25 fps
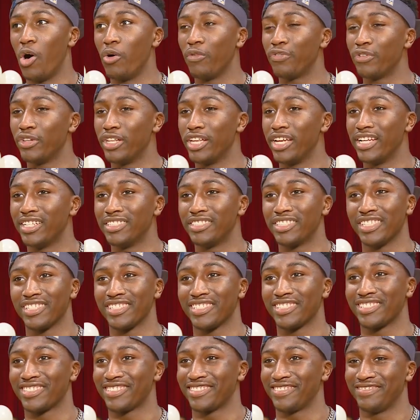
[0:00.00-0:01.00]
Hopefully
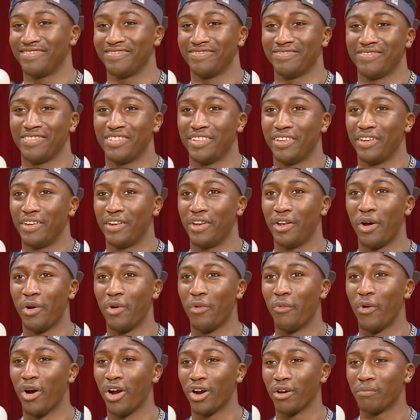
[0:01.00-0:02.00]
just... You
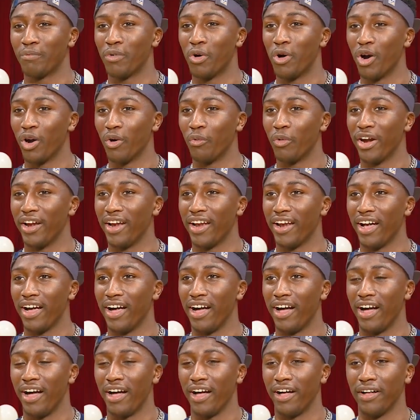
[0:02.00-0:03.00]
know, work more with
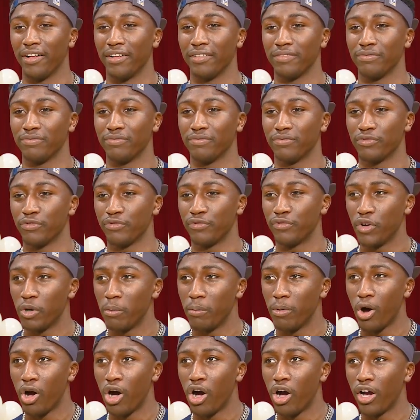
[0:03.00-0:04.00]

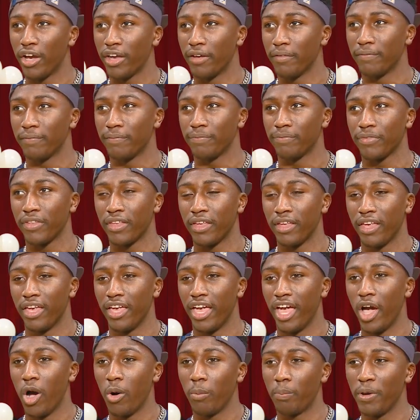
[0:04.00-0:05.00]
football and
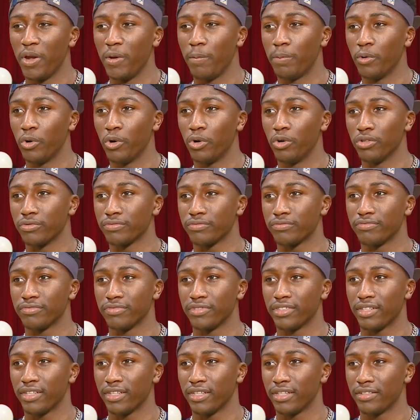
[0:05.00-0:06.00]
help people
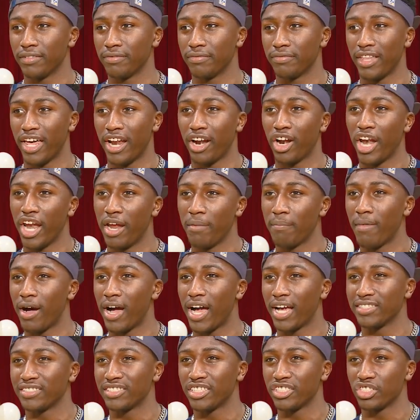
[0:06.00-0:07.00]
that are in
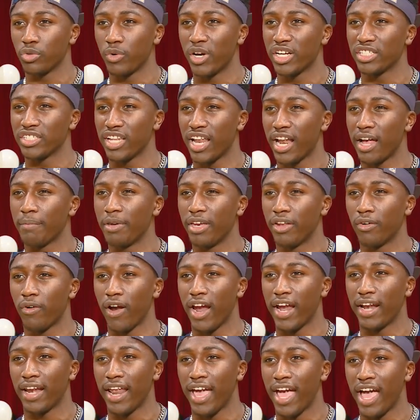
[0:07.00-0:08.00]
my situation that I'm in
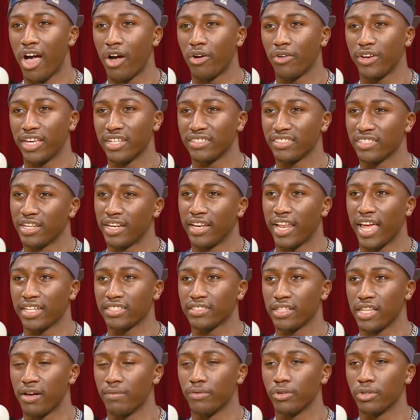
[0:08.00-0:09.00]
right now get to the
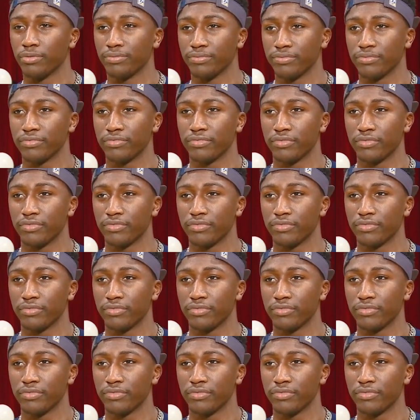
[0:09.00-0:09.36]
next level.